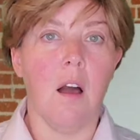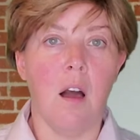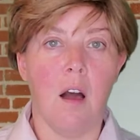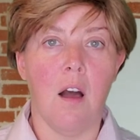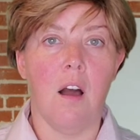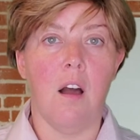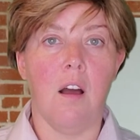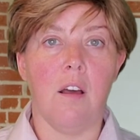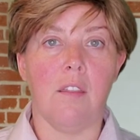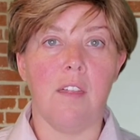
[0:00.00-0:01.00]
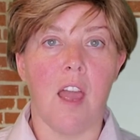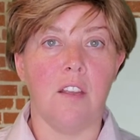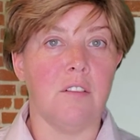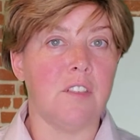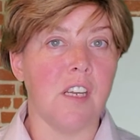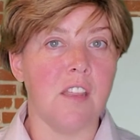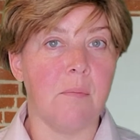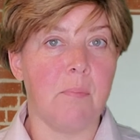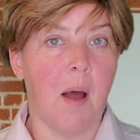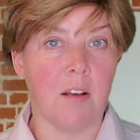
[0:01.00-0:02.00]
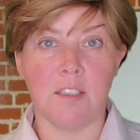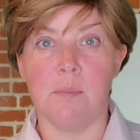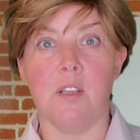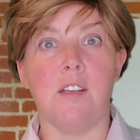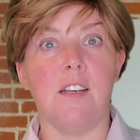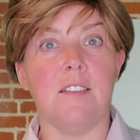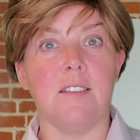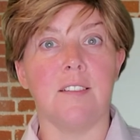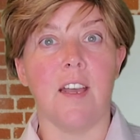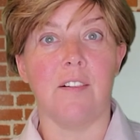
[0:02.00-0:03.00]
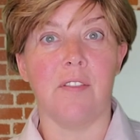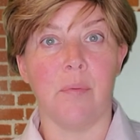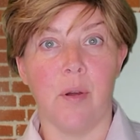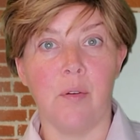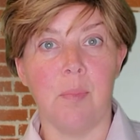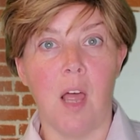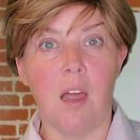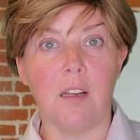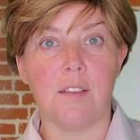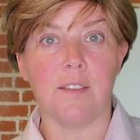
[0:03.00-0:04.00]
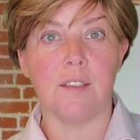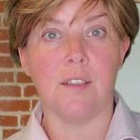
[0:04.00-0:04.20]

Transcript: Uh, that you see the possibilities instead of the roadblocks?